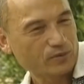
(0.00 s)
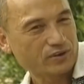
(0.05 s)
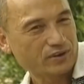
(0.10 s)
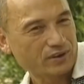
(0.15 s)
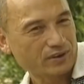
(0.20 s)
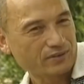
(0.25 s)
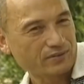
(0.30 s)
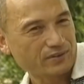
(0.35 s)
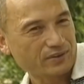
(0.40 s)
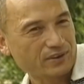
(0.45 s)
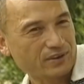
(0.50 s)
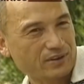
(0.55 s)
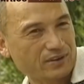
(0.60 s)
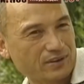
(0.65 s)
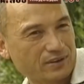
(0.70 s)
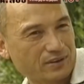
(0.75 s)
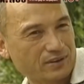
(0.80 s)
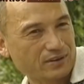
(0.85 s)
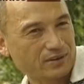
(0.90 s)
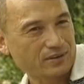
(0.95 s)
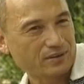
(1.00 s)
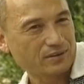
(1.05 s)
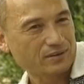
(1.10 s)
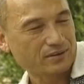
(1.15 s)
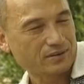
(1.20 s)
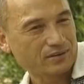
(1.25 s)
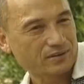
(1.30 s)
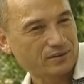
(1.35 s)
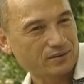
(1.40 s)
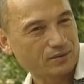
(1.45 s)
In the book Black
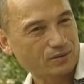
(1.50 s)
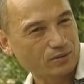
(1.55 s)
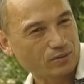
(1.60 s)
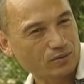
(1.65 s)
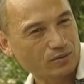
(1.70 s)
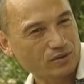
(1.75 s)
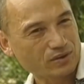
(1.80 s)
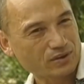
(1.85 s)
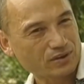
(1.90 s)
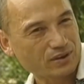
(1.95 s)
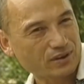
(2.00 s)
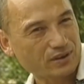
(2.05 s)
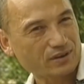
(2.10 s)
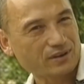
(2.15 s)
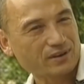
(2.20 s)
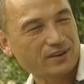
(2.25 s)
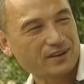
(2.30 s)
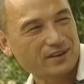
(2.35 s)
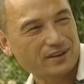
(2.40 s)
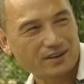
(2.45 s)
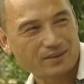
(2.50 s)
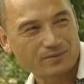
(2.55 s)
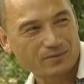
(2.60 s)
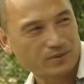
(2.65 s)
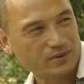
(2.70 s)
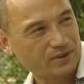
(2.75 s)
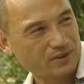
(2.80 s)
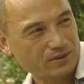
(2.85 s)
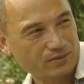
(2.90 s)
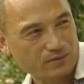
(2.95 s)
Fog, Jumagaliev read
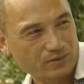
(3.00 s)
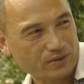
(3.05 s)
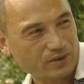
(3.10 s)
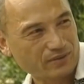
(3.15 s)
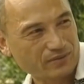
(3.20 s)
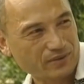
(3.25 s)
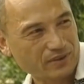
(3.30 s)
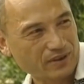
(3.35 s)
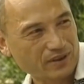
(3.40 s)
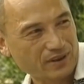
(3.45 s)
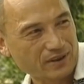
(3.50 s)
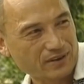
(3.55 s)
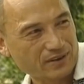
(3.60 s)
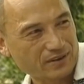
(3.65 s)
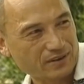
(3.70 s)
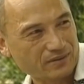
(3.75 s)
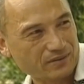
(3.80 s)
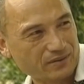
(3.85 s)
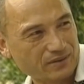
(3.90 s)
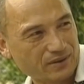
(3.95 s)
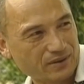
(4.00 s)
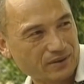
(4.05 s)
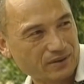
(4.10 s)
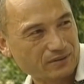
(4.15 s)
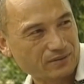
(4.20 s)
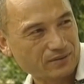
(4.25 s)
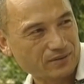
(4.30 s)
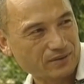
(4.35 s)
that if you cut a person's throat and